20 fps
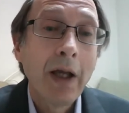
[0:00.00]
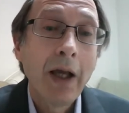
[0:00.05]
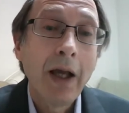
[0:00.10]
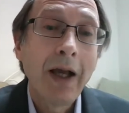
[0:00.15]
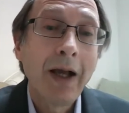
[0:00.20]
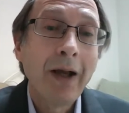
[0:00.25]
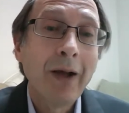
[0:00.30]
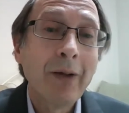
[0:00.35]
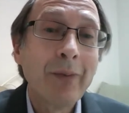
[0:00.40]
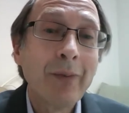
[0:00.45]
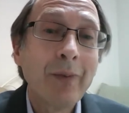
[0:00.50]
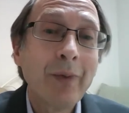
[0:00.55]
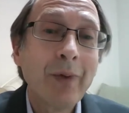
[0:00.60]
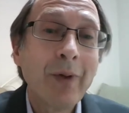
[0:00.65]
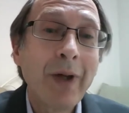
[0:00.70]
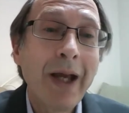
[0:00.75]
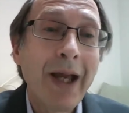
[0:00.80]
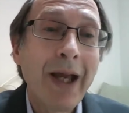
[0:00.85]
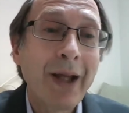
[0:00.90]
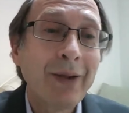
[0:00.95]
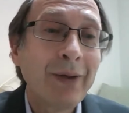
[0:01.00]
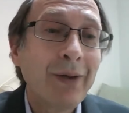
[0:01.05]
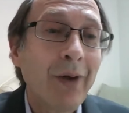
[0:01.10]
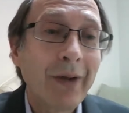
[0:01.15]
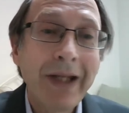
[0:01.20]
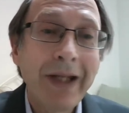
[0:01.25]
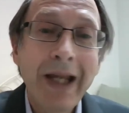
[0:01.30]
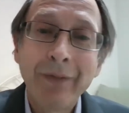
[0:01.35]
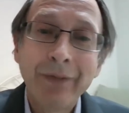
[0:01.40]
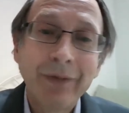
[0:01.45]
and
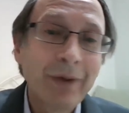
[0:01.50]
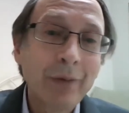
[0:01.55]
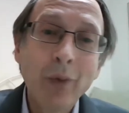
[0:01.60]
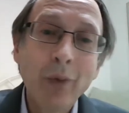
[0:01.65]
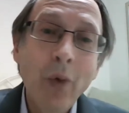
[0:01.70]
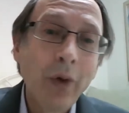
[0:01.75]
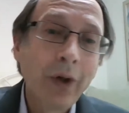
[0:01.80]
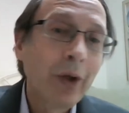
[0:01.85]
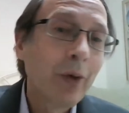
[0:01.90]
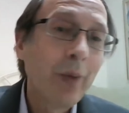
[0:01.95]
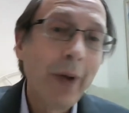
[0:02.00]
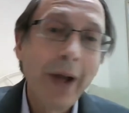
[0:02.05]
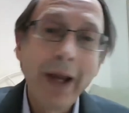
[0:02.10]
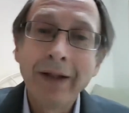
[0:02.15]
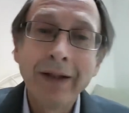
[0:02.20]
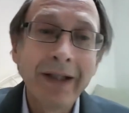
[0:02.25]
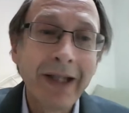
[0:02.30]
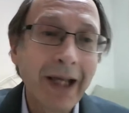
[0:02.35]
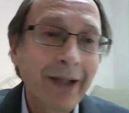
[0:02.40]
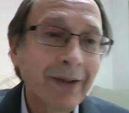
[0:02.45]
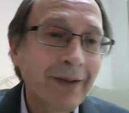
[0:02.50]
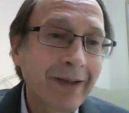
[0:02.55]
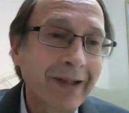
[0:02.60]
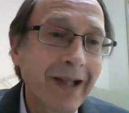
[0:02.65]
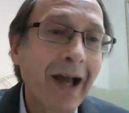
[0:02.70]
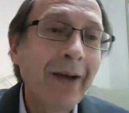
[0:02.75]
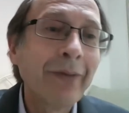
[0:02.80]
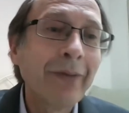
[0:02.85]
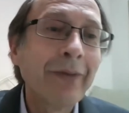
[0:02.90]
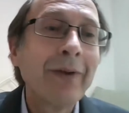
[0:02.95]
not have to walk away and get
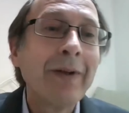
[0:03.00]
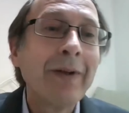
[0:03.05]
stuff.